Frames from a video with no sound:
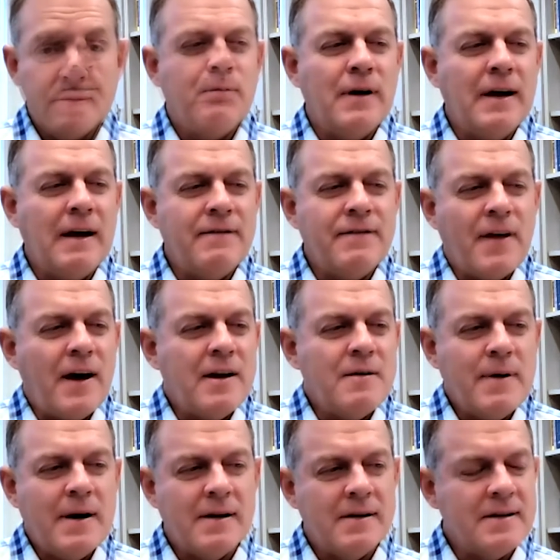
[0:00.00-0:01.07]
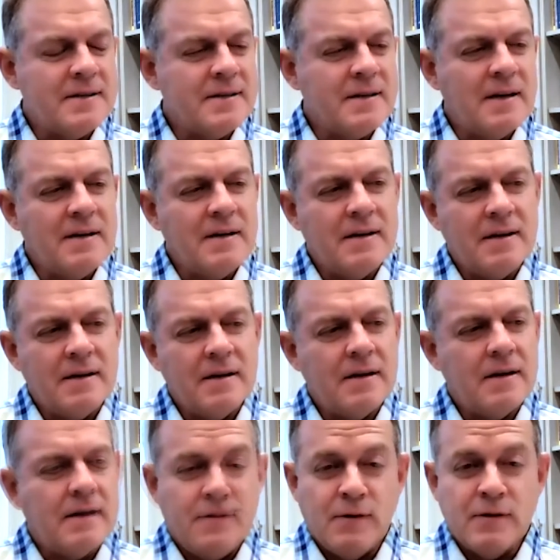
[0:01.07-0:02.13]
The way I thought about it is that
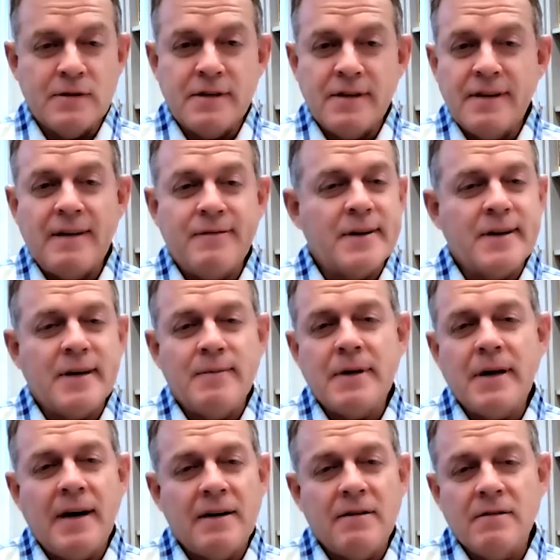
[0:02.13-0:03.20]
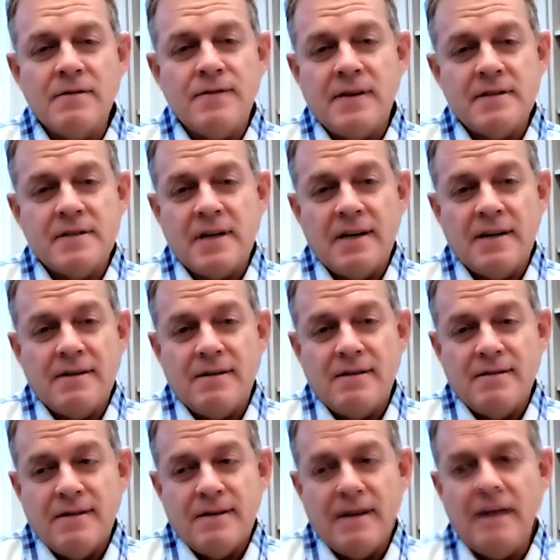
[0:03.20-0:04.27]
unfortunately you'd have to come to Idaho Falls,
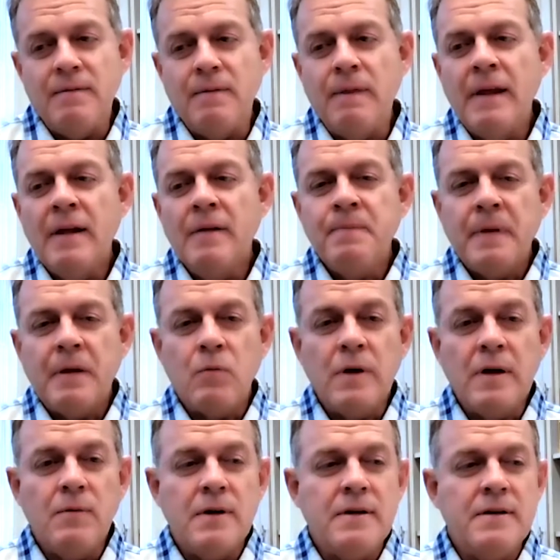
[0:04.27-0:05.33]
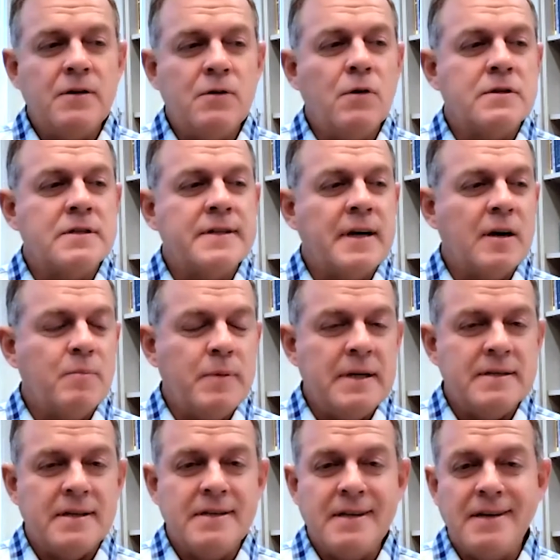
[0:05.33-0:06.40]
Idaho. And we would do those
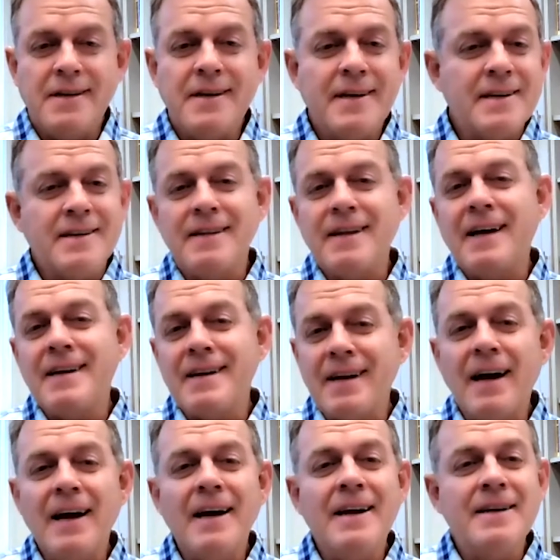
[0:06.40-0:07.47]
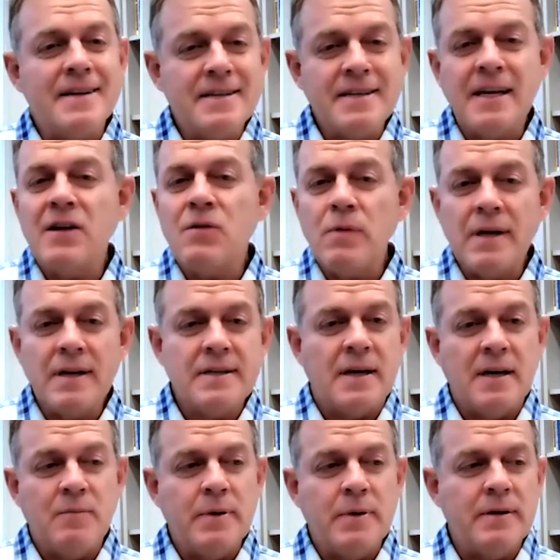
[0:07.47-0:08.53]
therapies until you get to that 9 to 10 week
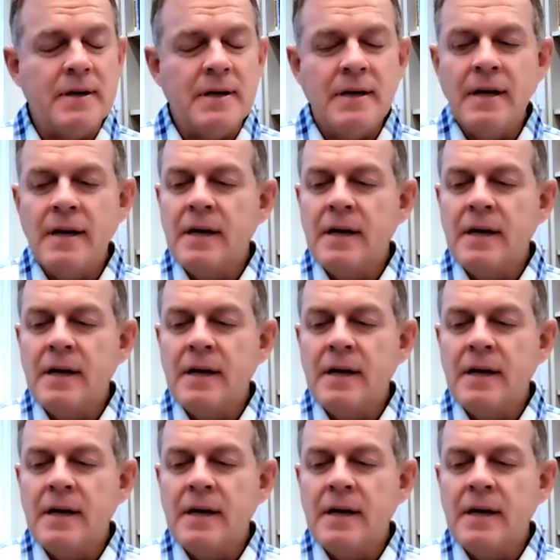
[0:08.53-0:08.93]
time period.